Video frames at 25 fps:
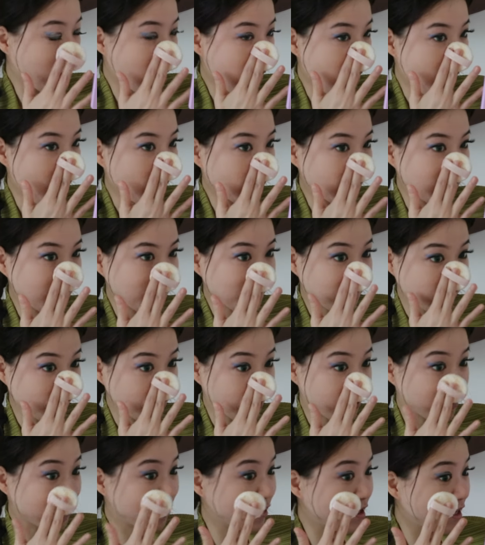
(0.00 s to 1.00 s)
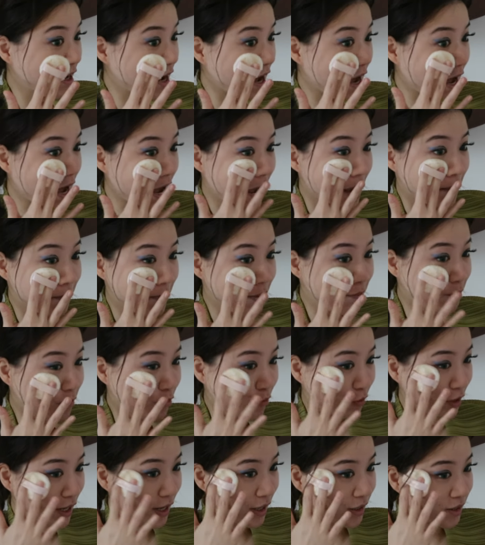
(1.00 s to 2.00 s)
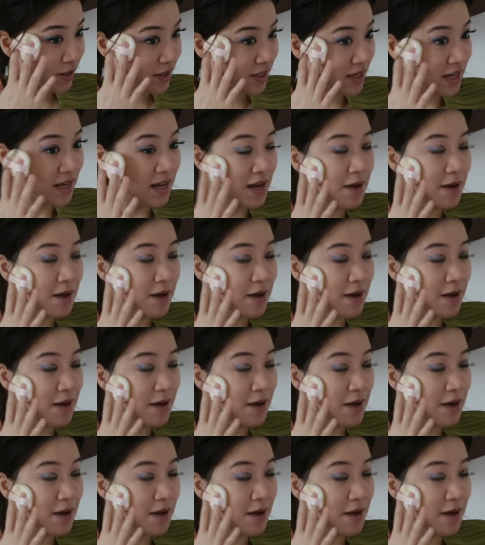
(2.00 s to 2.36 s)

on its own. I'm impressed.